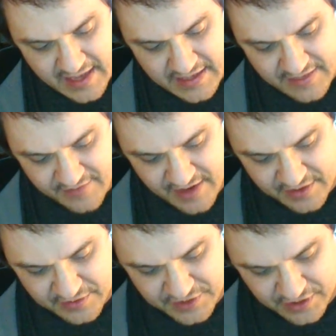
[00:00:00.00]
they've got
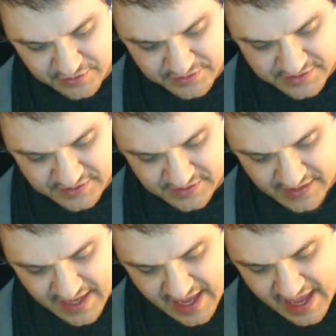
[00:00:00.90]
new Joes.
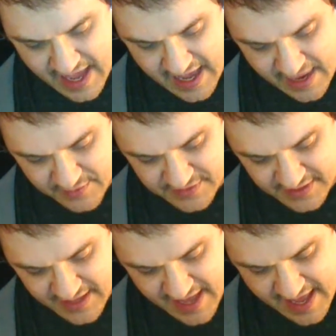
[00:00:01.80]
And I was
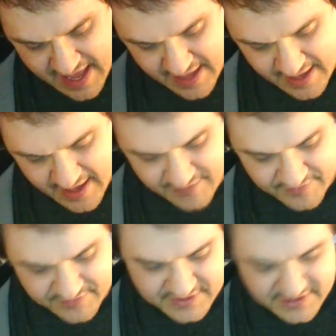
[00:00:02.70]
like, hey, I've
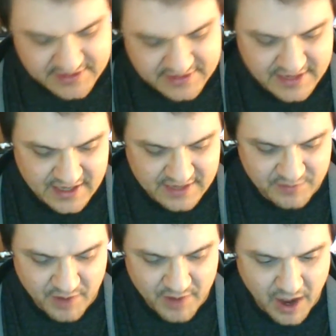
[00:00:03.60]
never seen these guys.
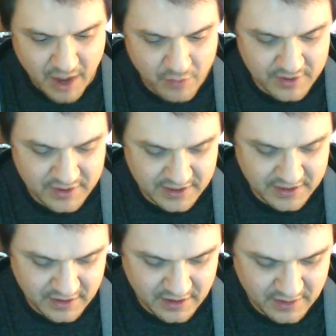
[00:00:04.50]
Mama, I want to get
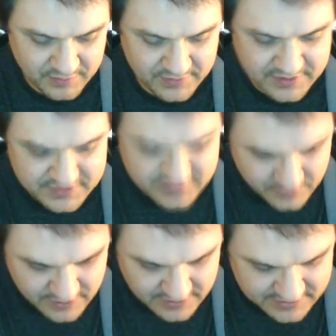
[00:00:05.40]
a couple of these
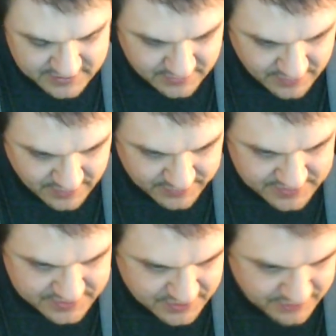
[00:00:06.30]
toys. I want a couple of
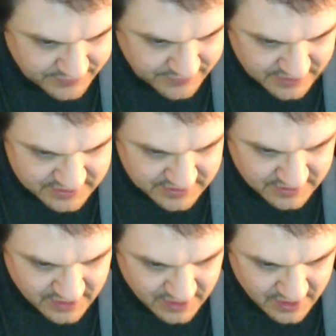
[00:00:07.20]
these Joe figures.
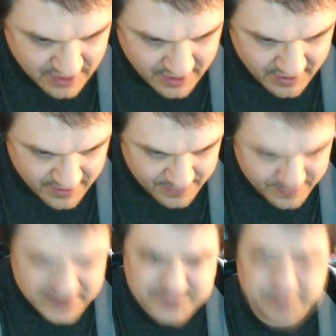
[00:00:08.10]
And
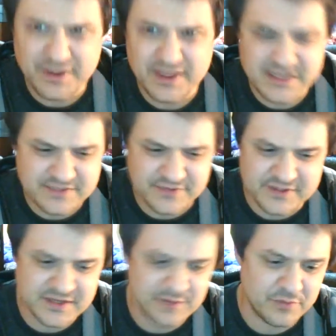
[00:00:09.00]
this place, for
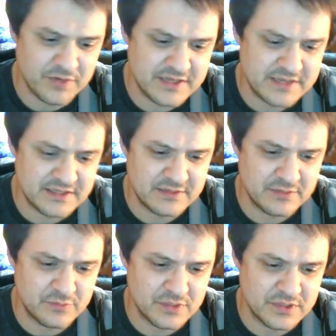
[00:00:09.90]
some reason,
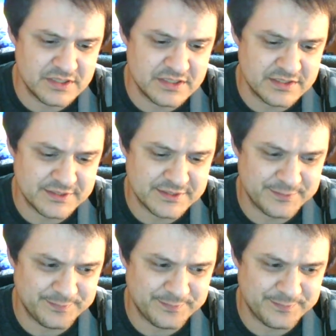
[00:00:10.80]
was